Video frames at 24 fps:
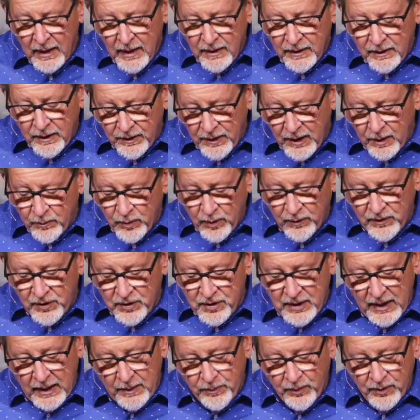The number of
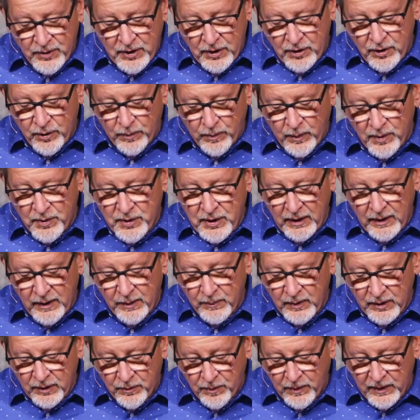disciples in
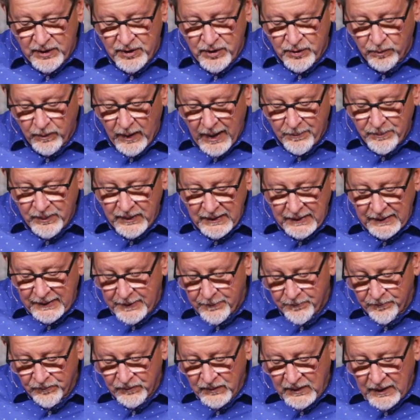Jerusalem increased
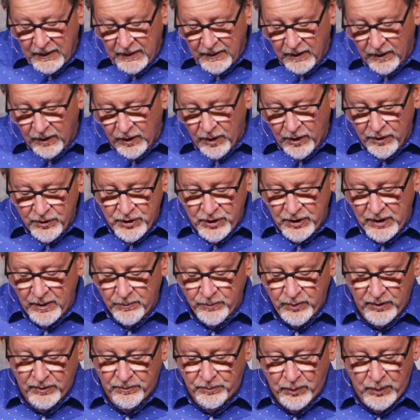rapidly, and a large
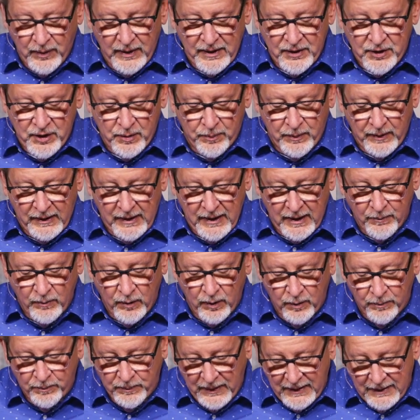number of priests became
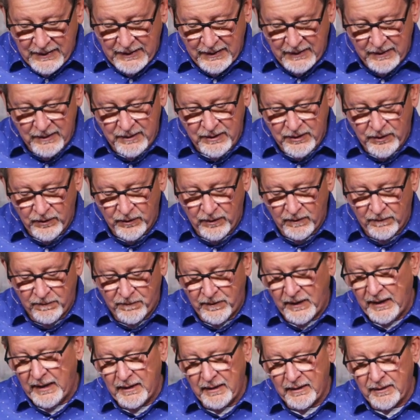obedient to the
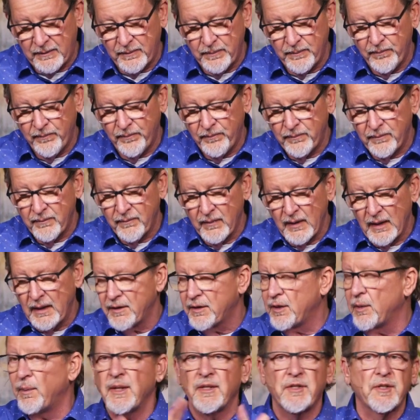faith.
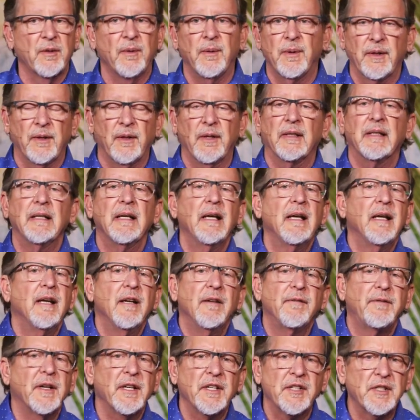So what's going on?
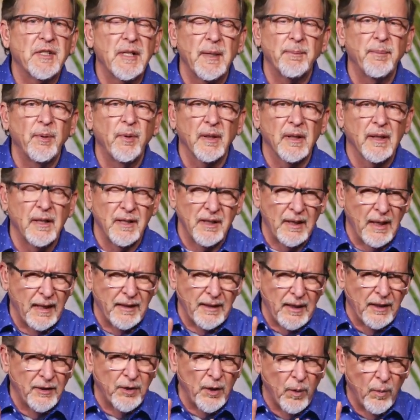Very simple, because
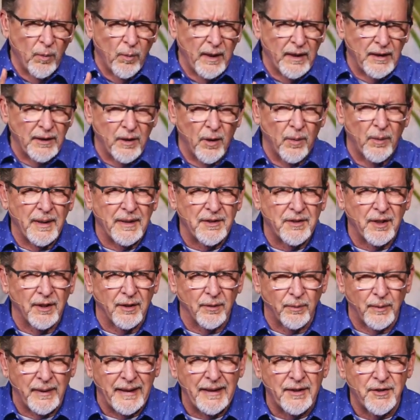I don't want to go into
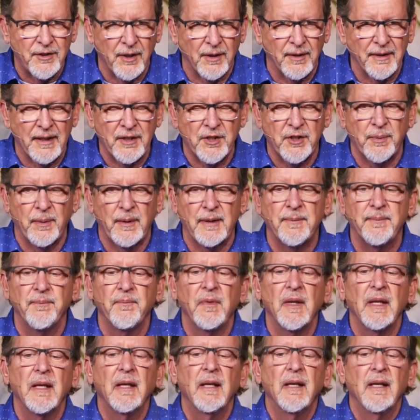the weeds on this one,
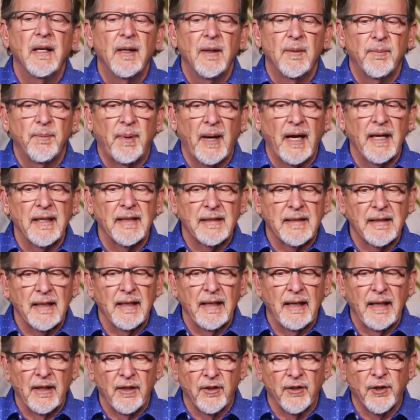but
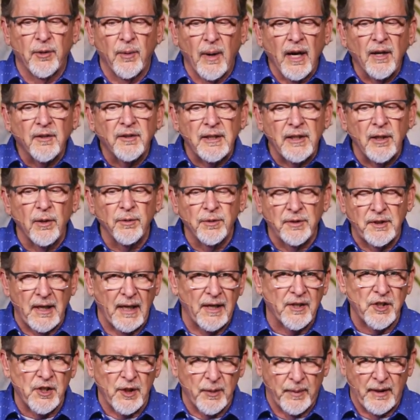throughout the Old
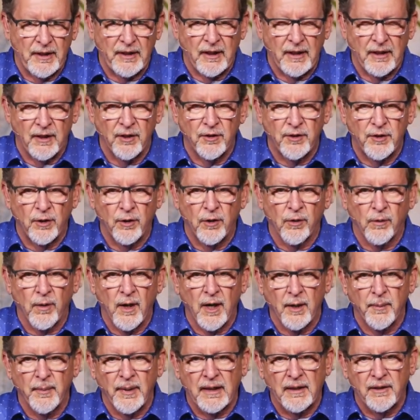Testament in the
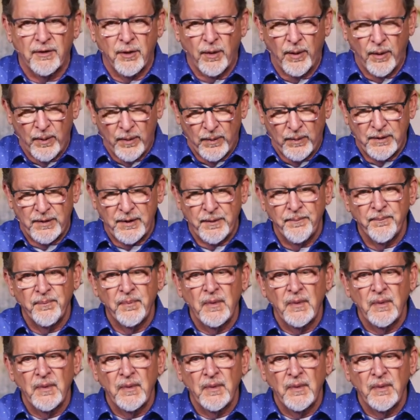Deuteronomic Code,